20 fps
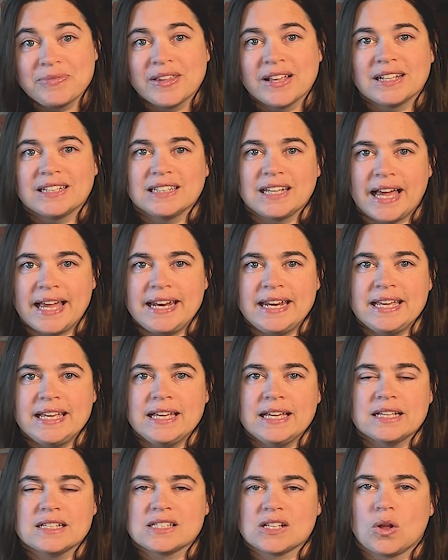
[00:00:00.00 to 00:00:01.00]
Lighting
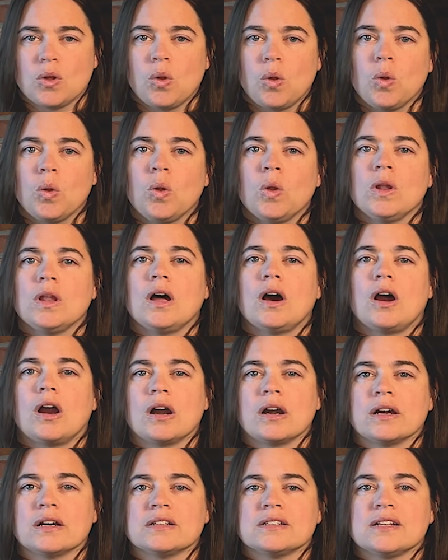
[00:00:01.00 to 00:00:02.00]
is a whole
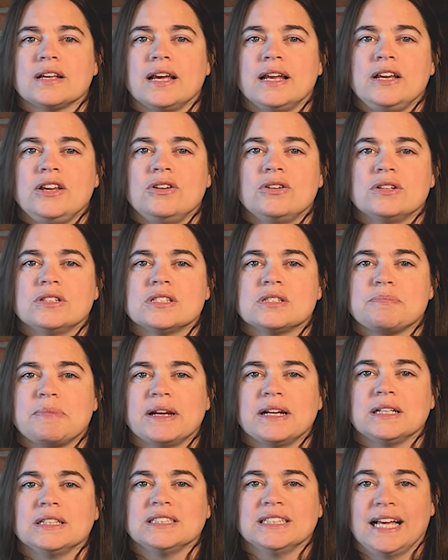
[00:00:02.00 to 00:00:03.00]
art, and you can
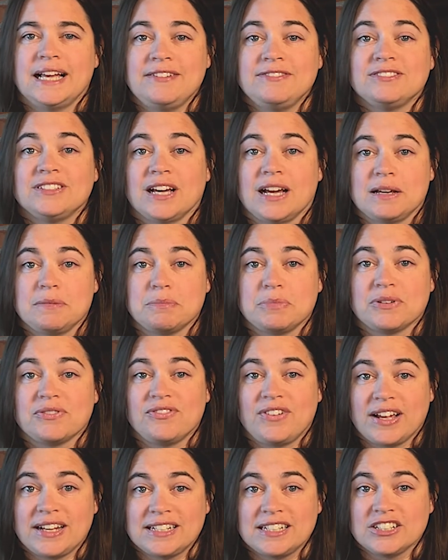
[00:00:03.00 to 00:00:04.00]
spend a lifetime
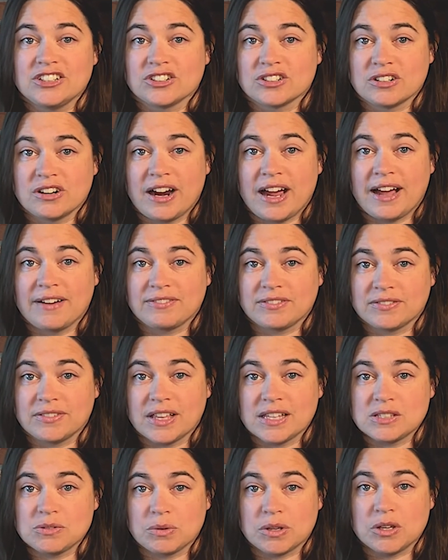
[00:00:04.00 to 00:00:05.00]
perfecting your craft if
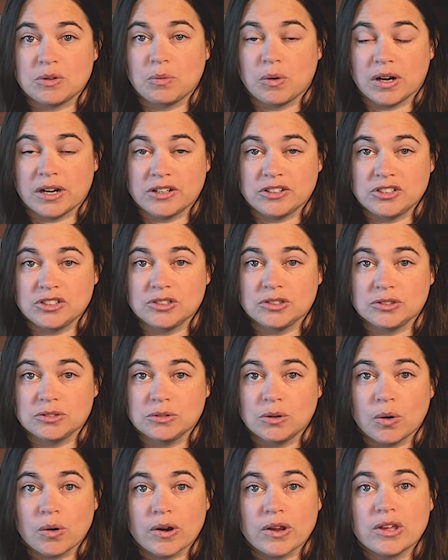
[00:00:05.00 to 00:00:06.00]
that's what you want to do,
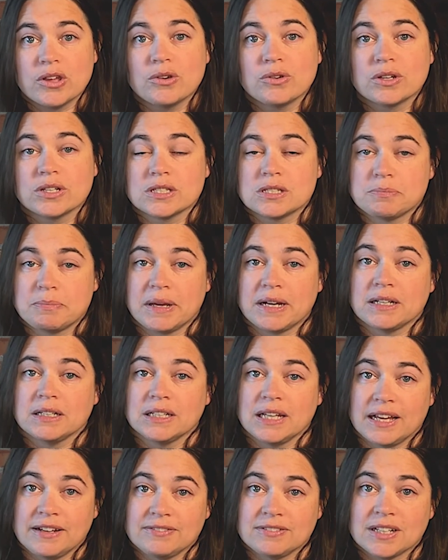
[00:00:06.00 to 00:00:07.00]
or you can spend a
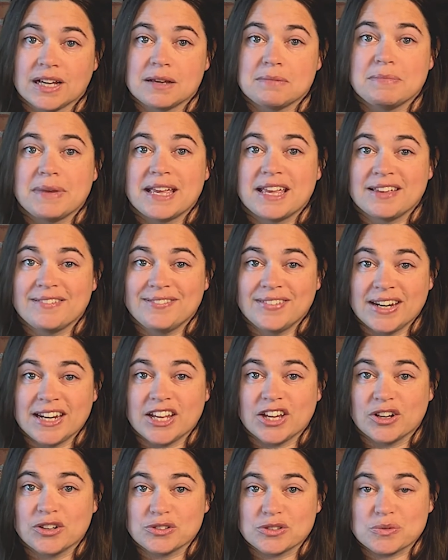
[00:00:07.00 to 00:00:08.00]
lifetime making
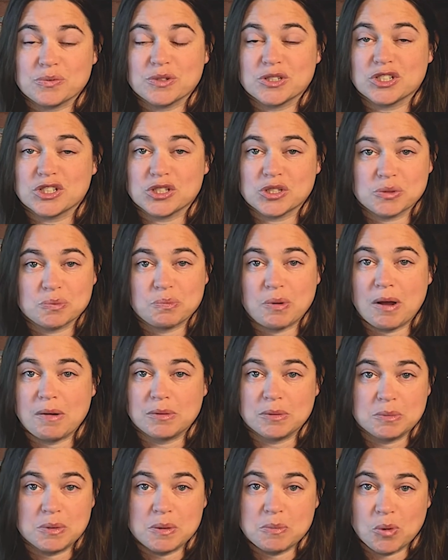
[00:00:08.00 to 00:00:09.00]
videos, which is
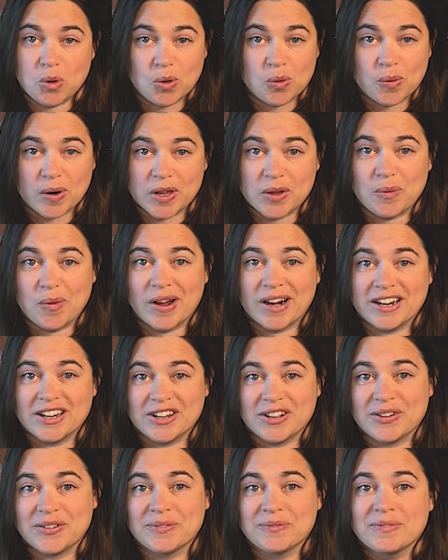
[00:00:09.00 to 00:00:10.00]
probably more what you want to do.